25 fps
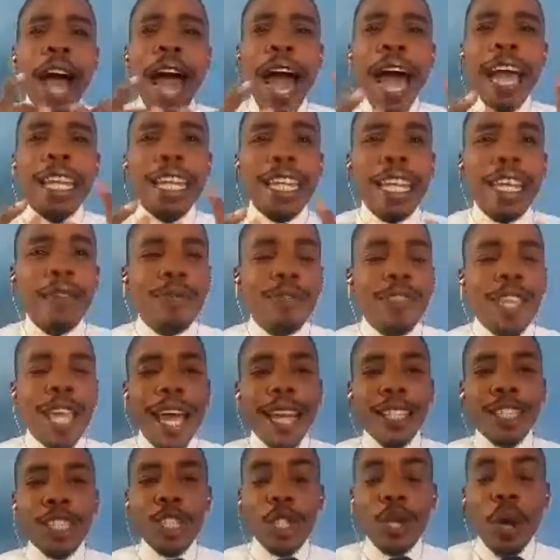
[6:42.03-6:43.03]
And if they
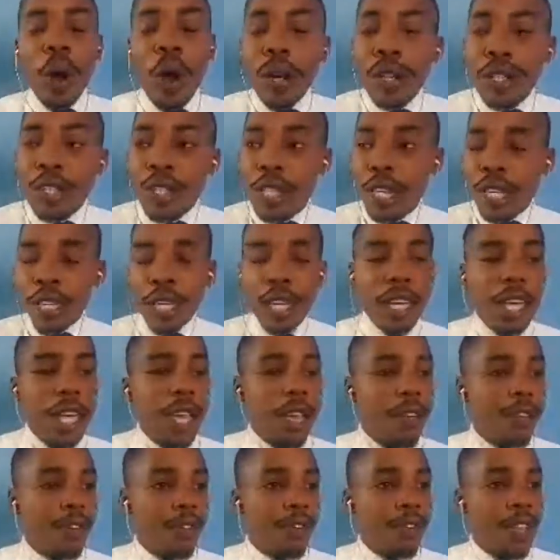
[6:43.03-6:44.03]
are toxic,
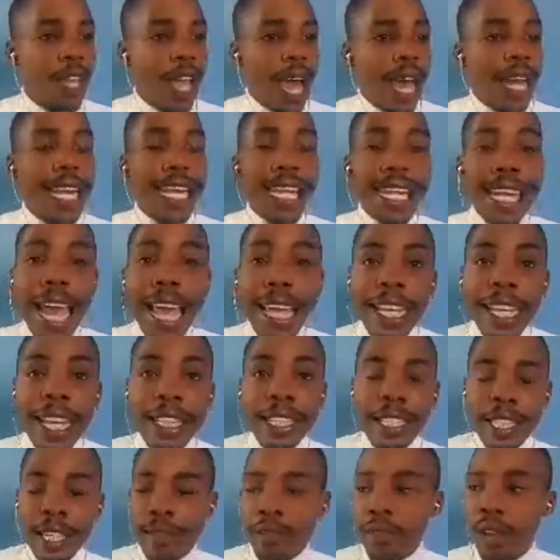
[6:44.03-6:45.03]
if they are
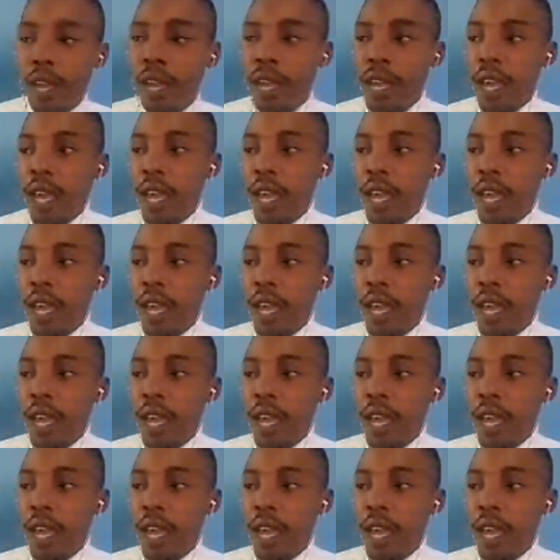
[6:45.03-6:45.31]
negative,